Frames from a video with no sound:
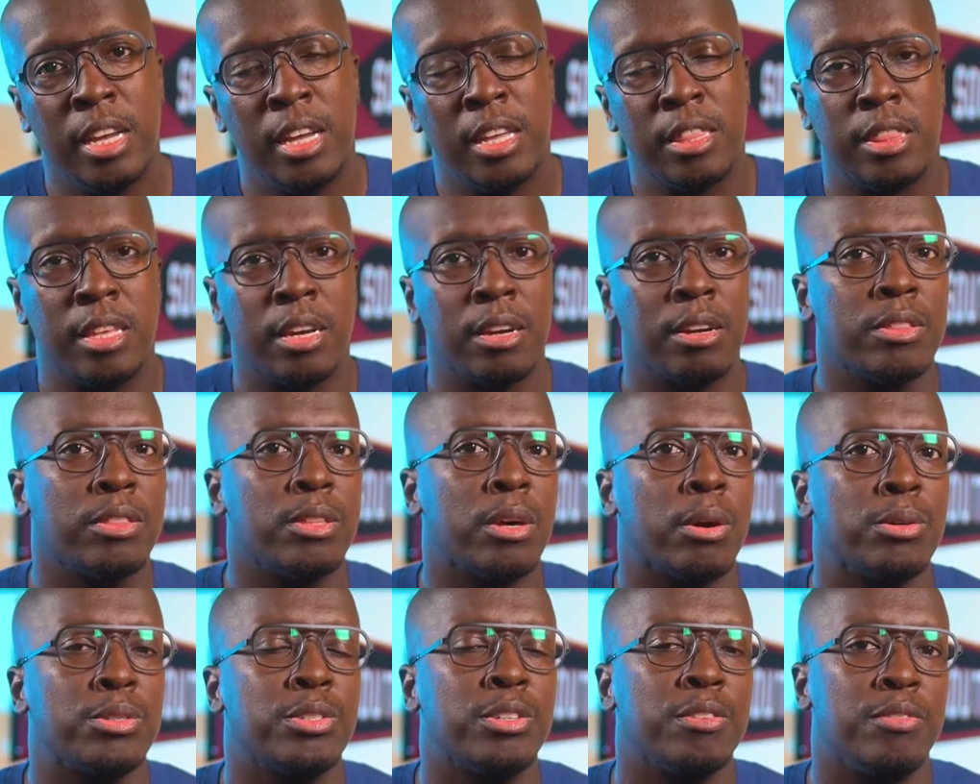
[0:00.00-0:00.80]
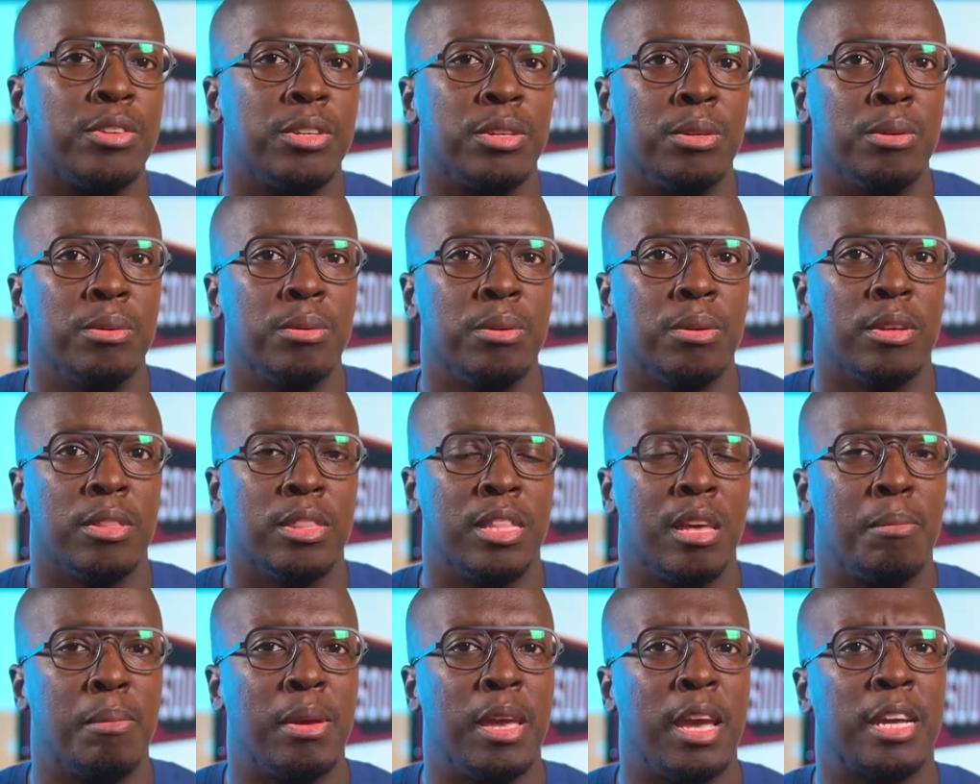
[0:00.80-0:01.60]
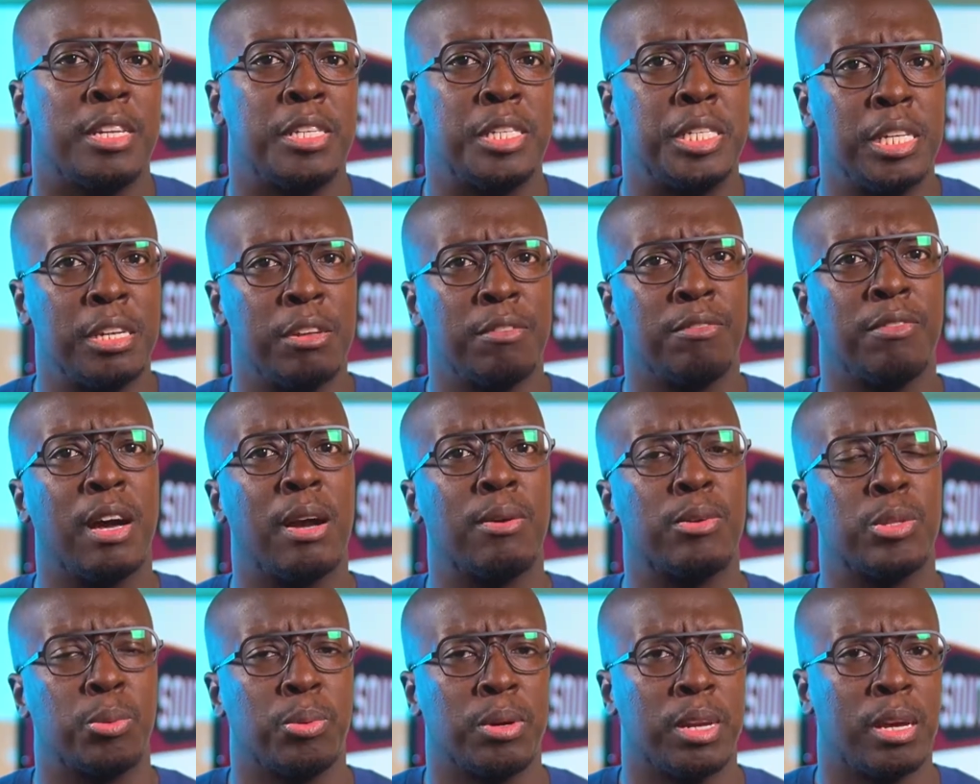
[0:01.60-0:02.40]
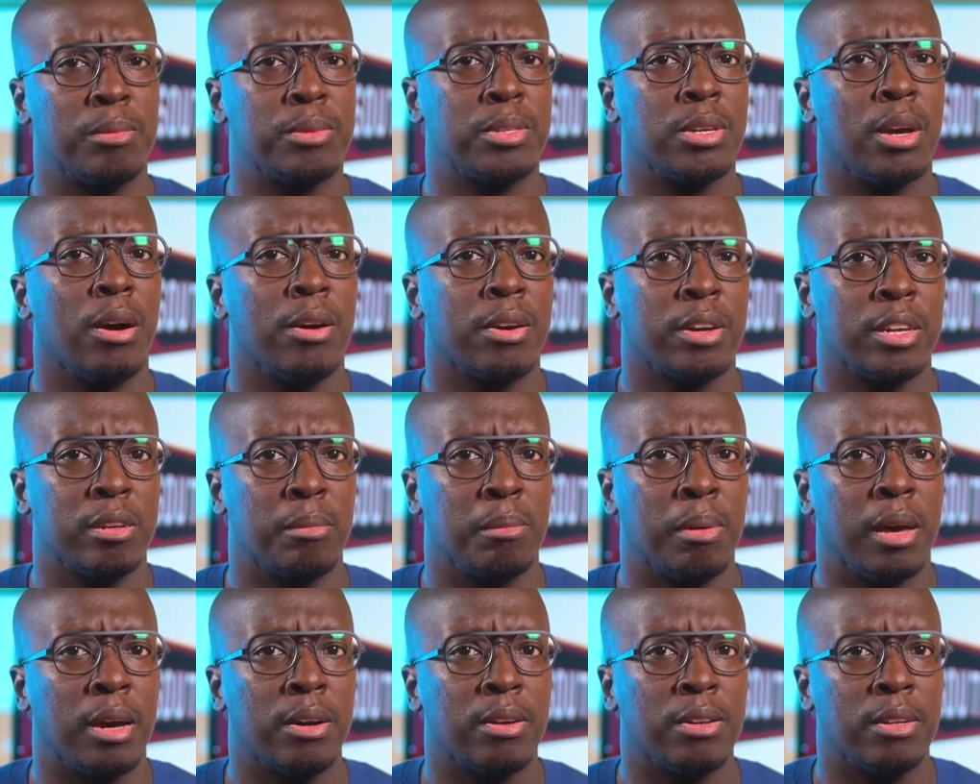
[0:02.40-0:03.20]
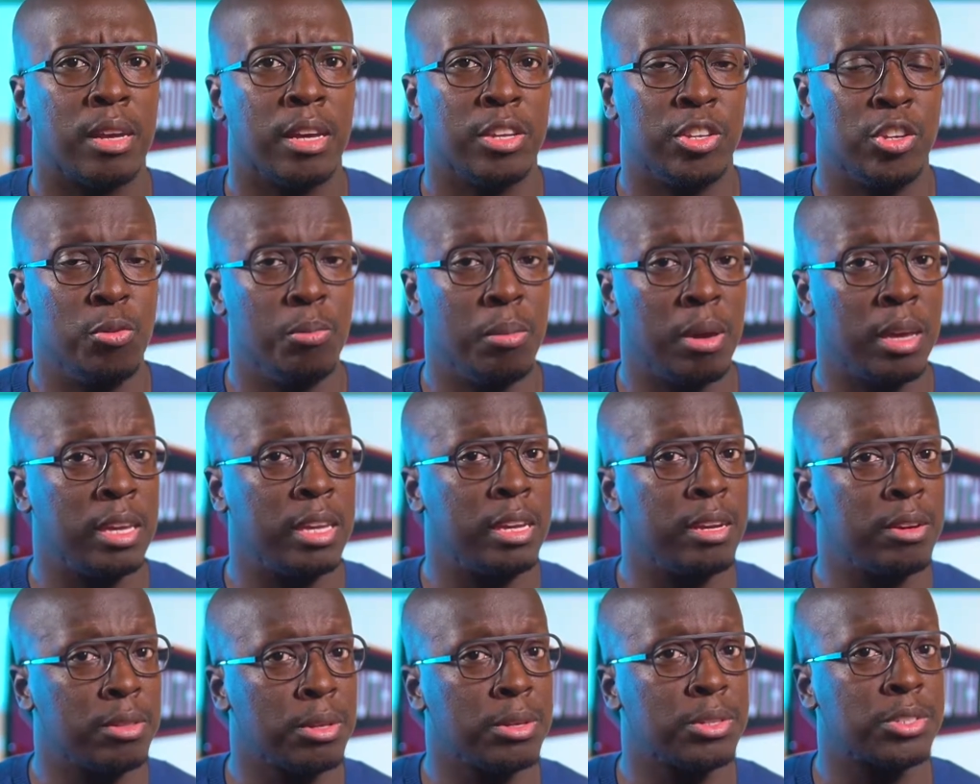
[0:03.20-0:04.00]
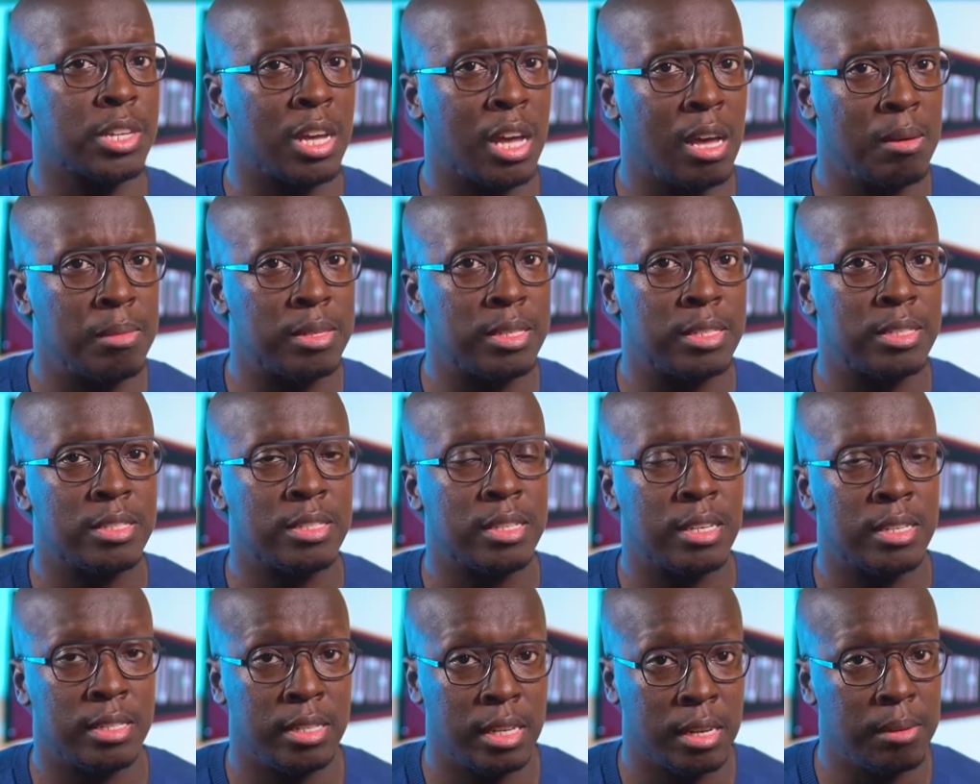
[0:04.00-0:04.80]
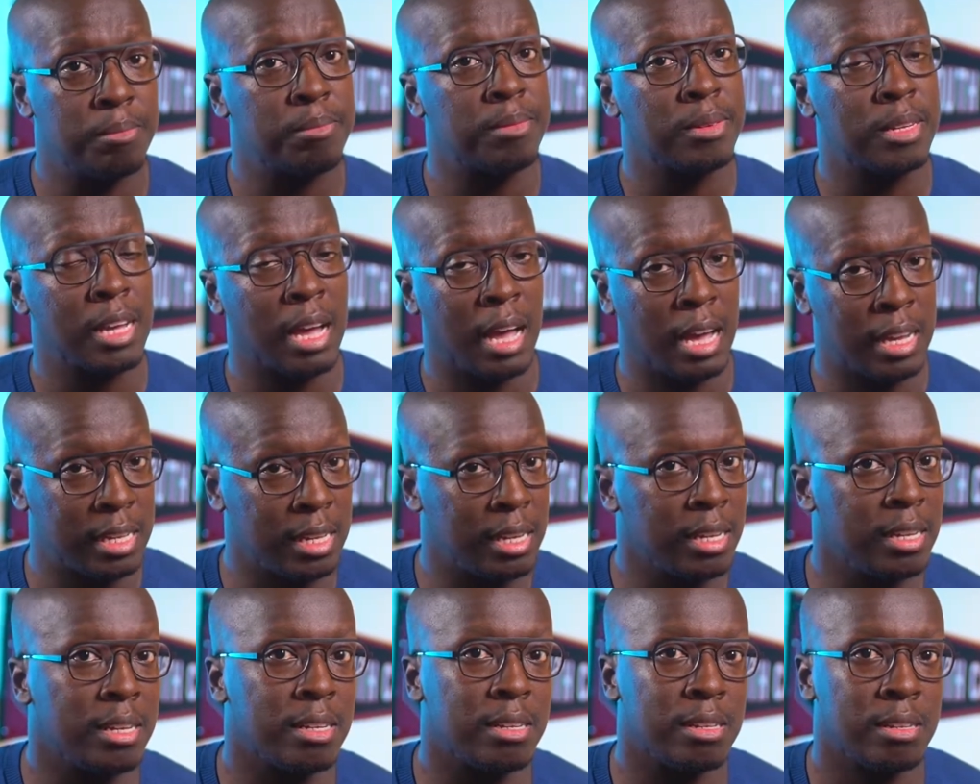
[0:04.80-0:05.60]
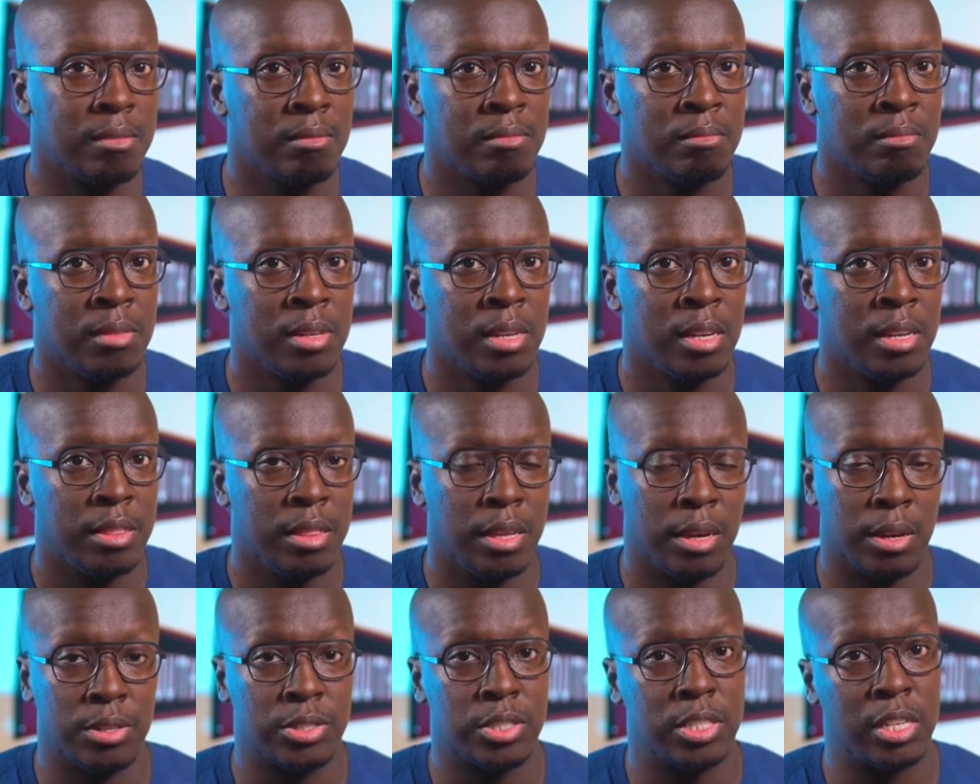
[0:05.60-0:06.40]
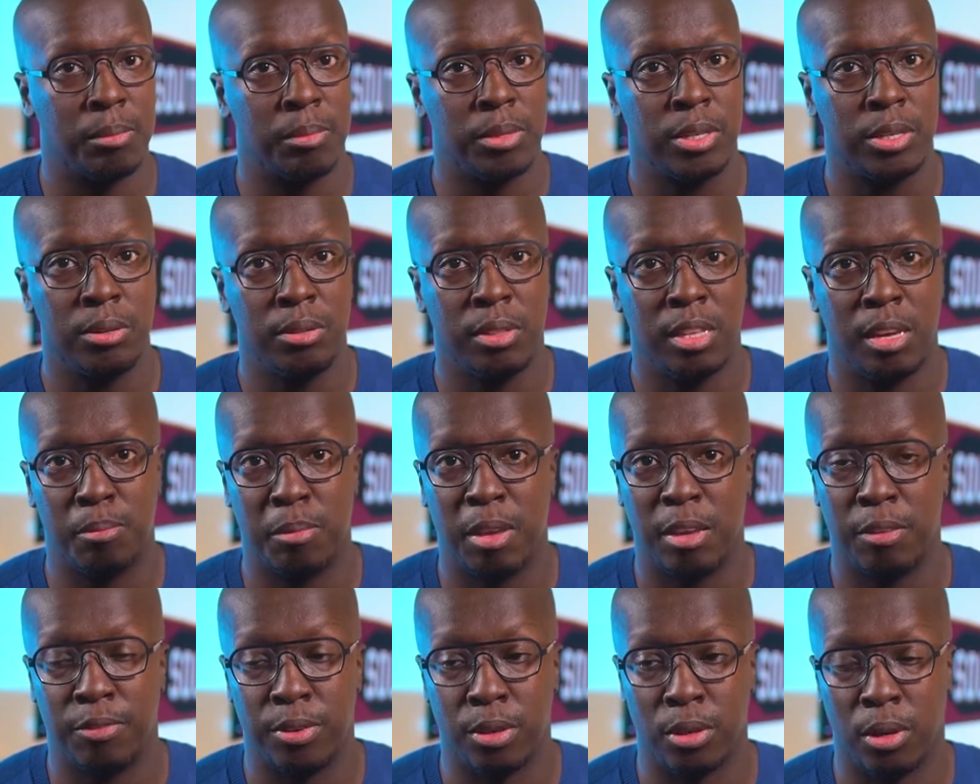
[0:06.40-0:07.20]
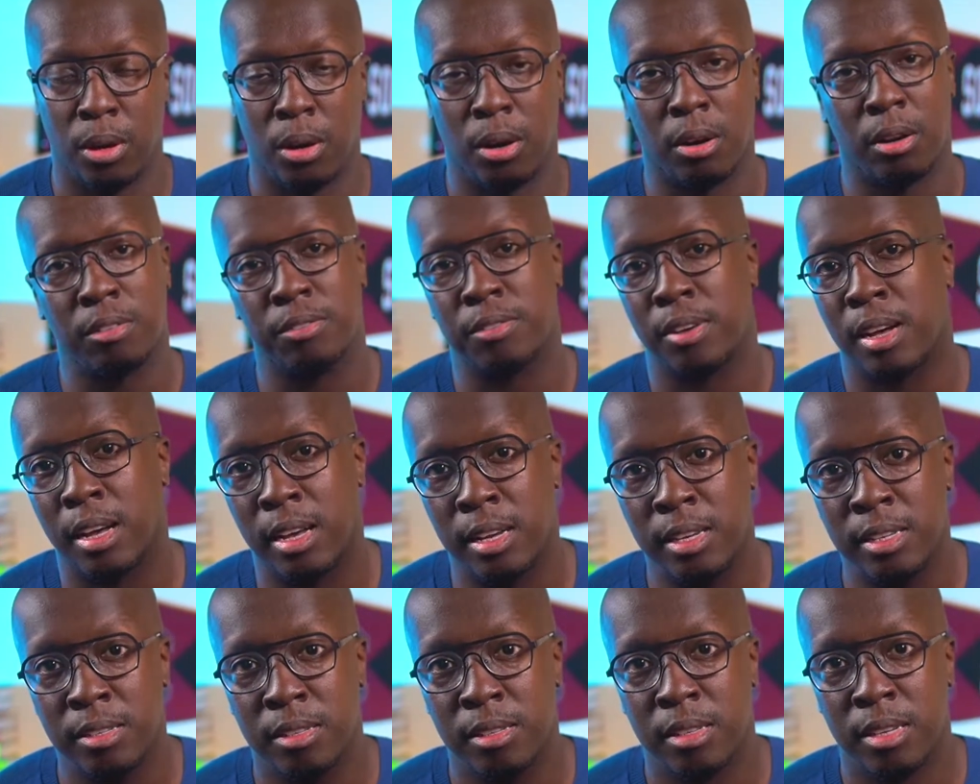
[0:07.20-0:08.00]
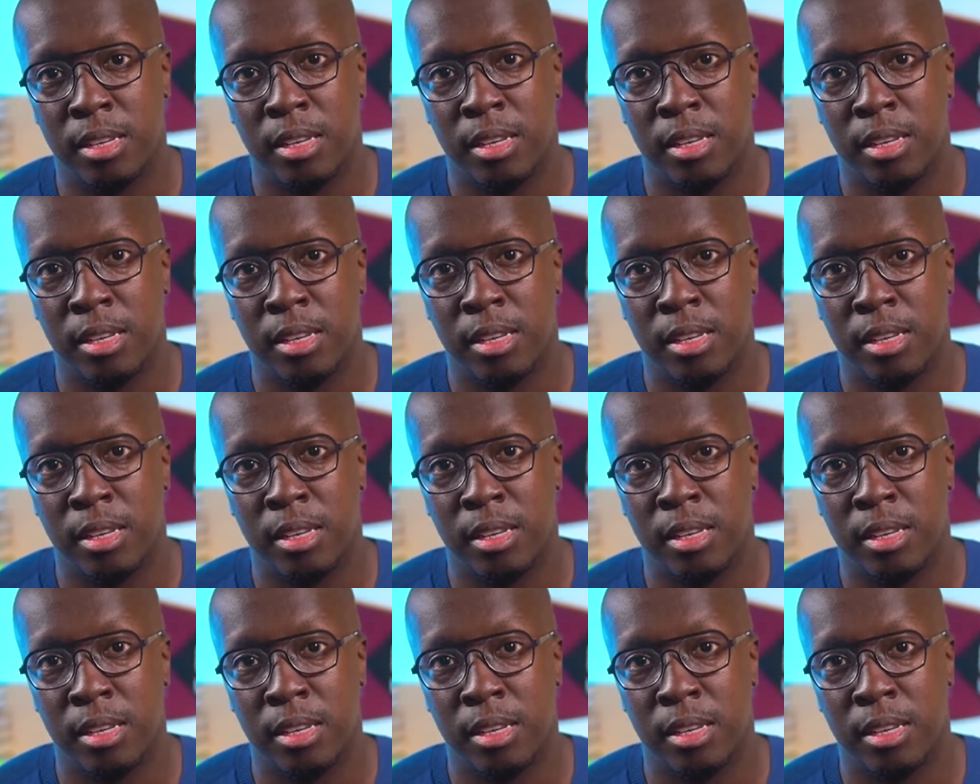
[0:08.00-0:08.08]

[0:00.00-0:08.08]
There are those of you that may identify with what I'm talking about, and you may hear those comments and say, yep, I get it. There are some of you that may feel horrified.